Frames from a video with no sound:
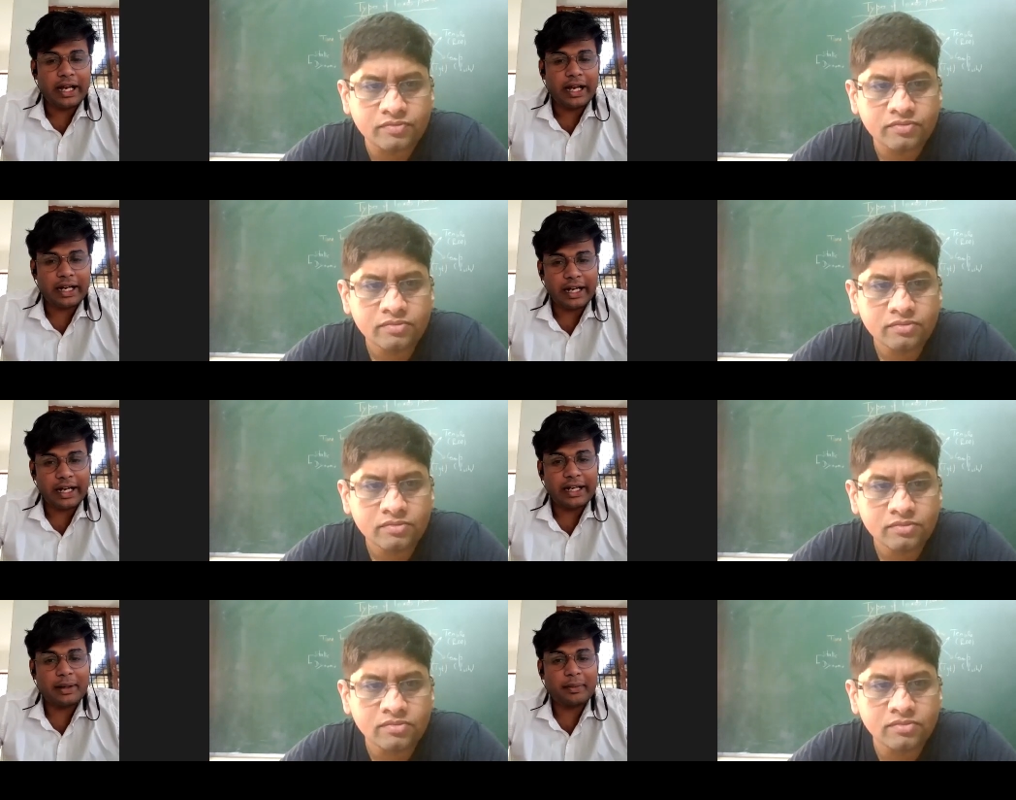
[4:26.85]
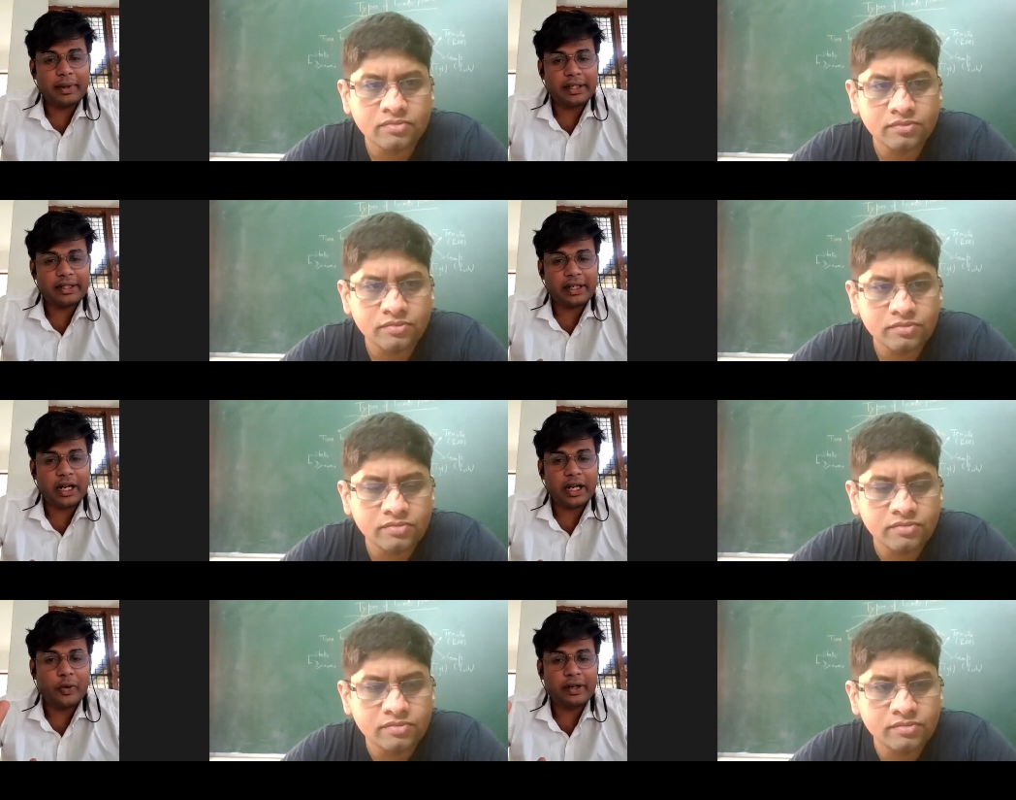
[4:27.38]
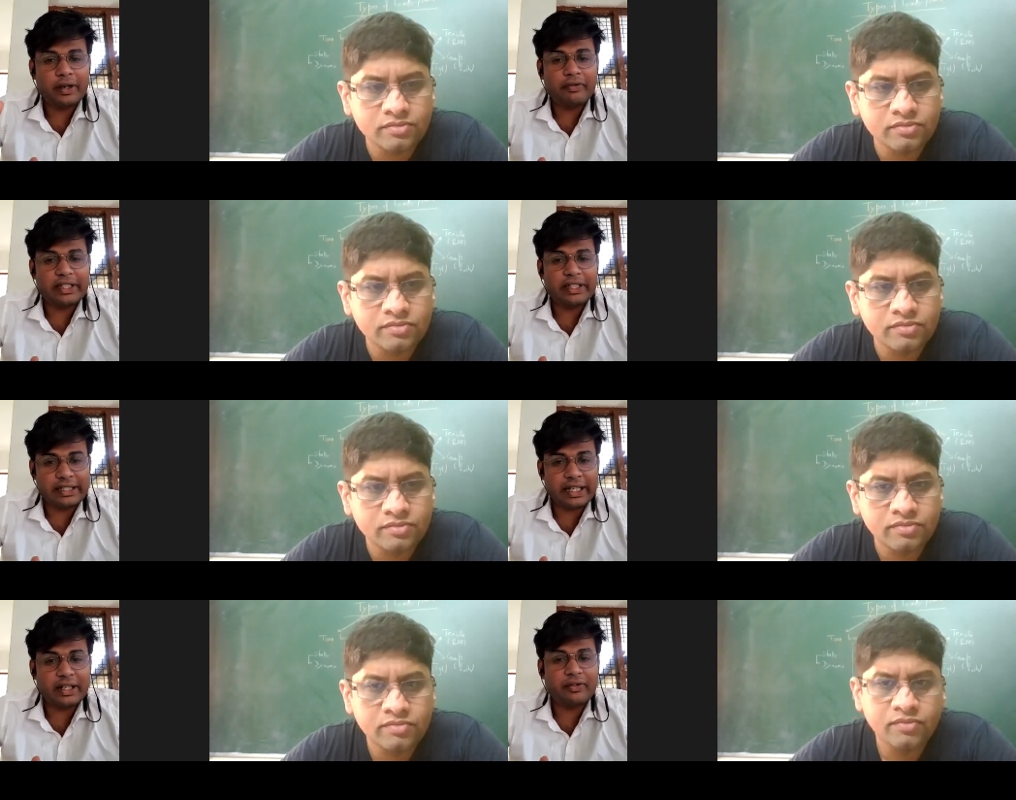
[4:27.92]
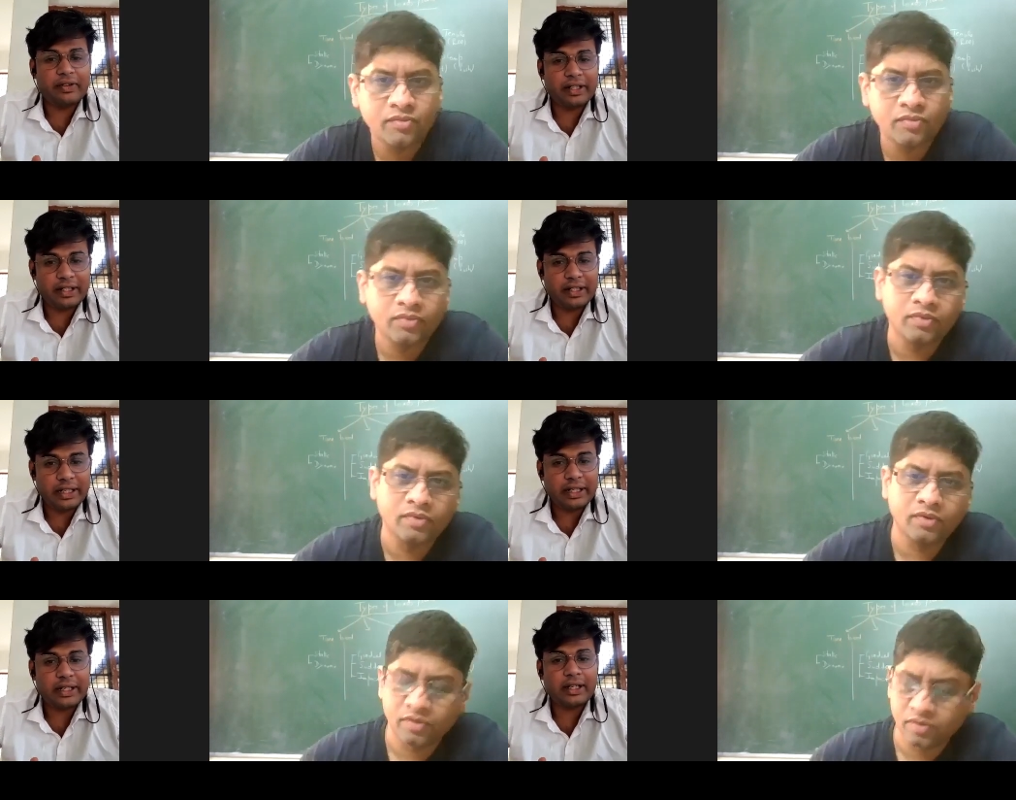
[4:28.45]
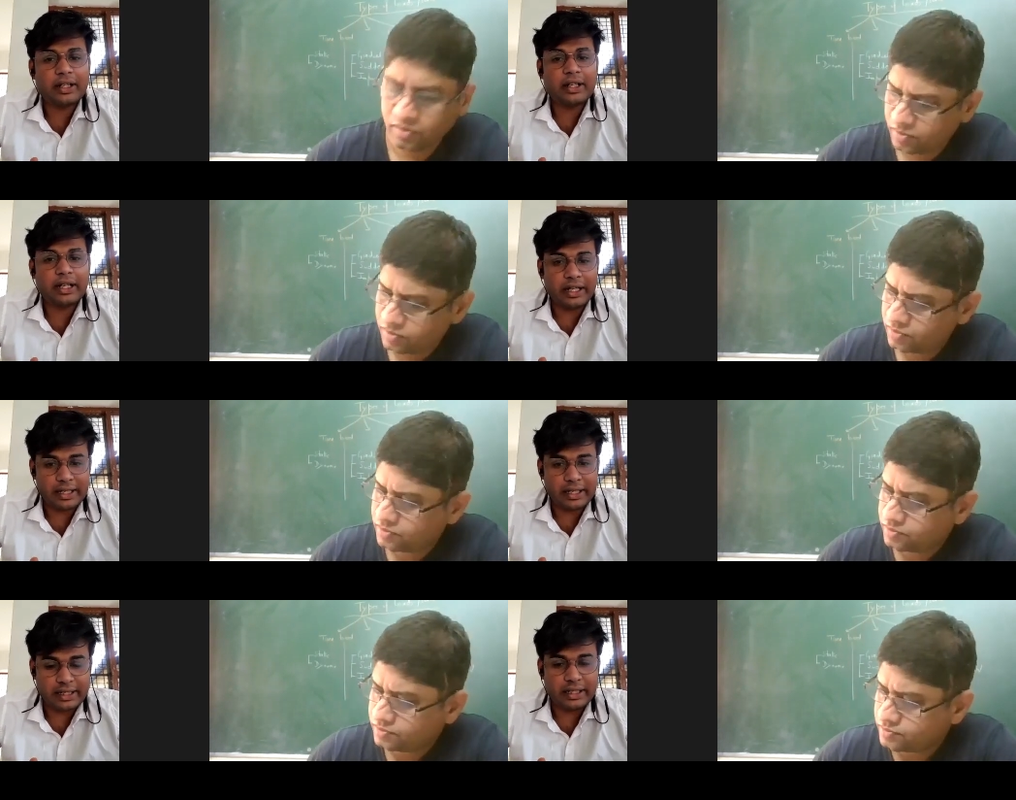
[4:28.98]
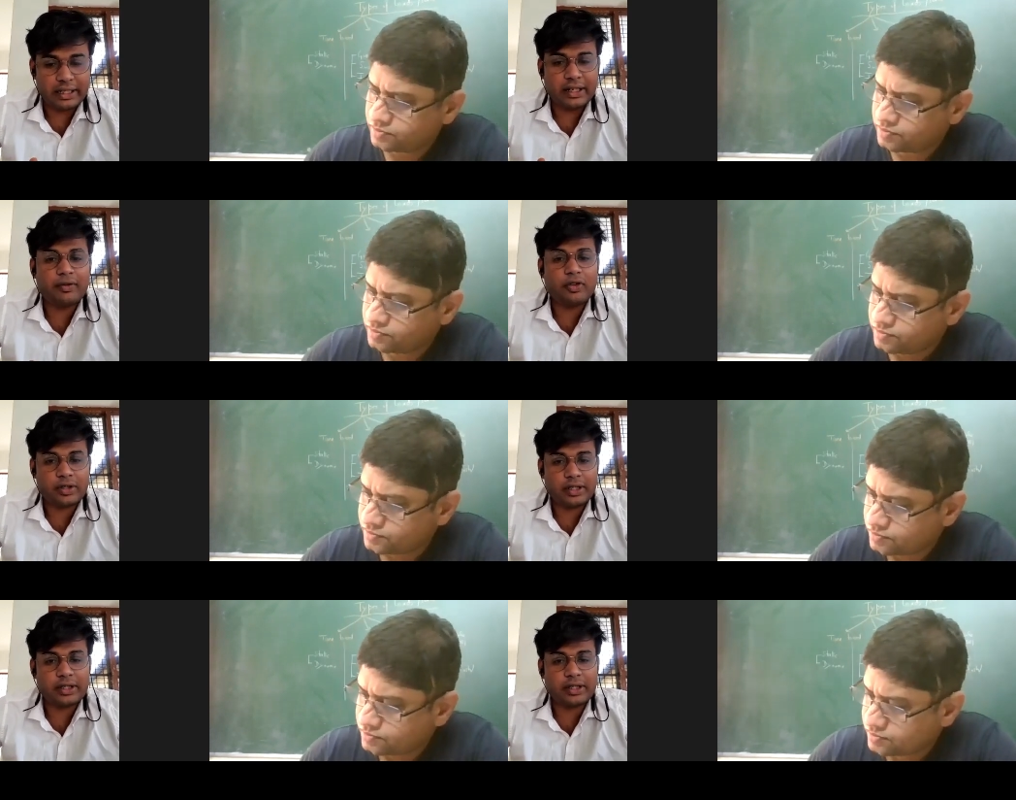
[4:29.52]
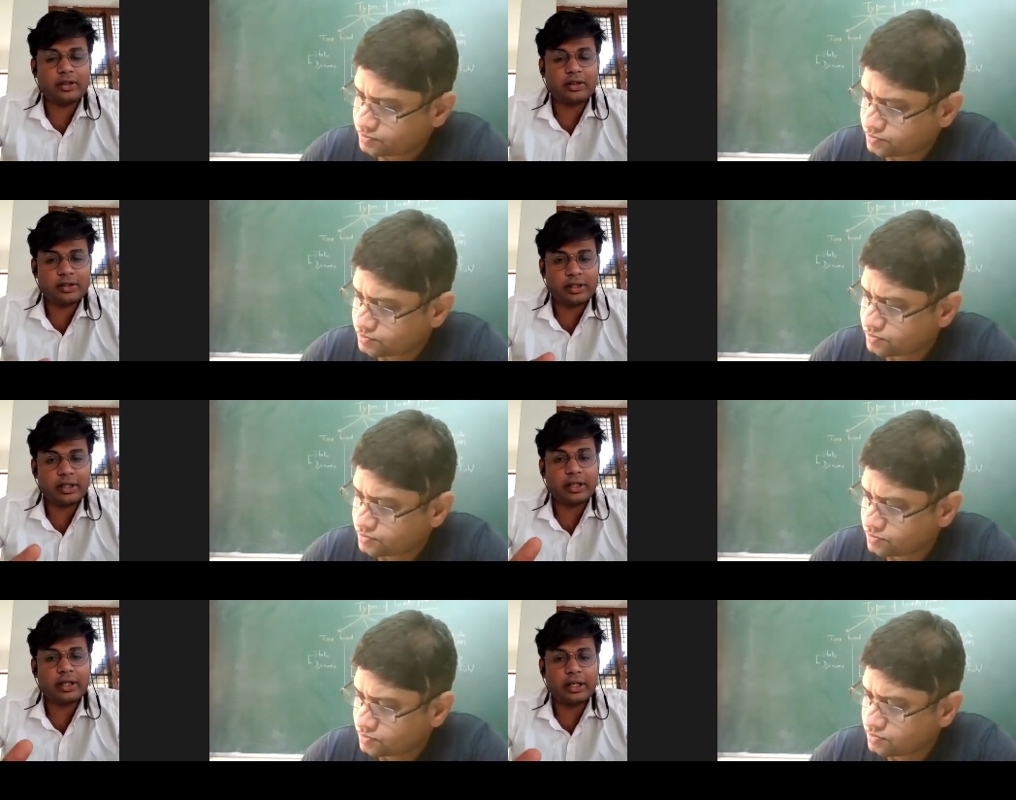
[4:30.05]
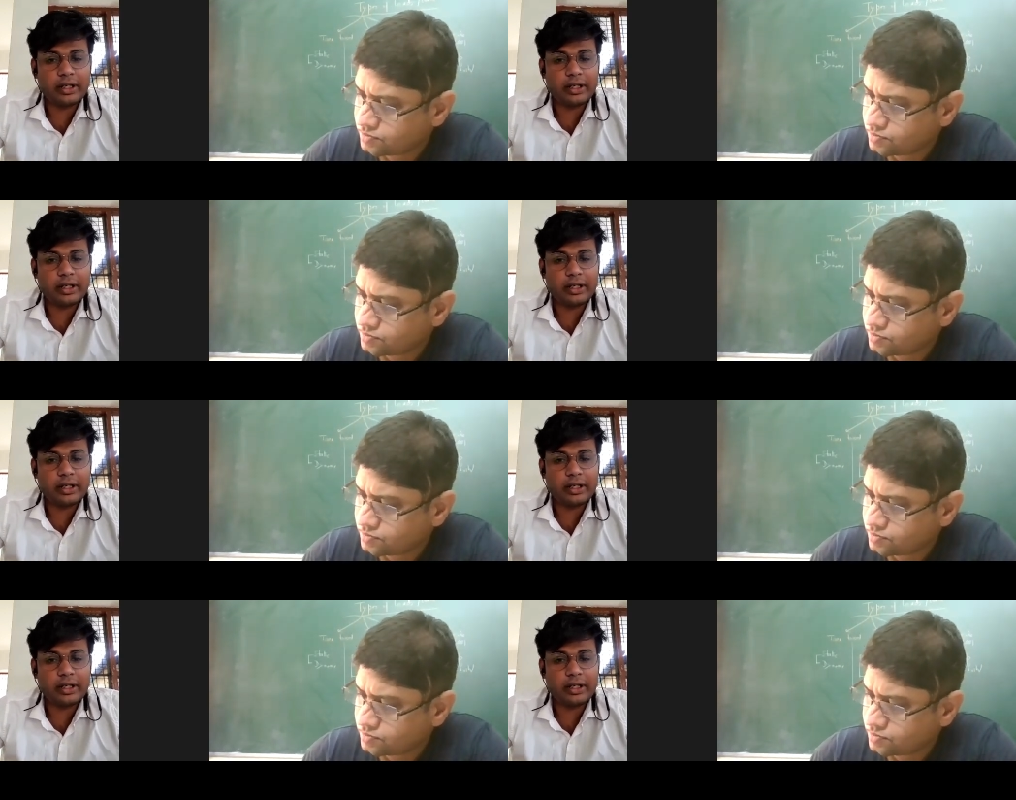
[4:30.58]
Speaker 1: at high temperature, how it withstand with that external forces and all, sir.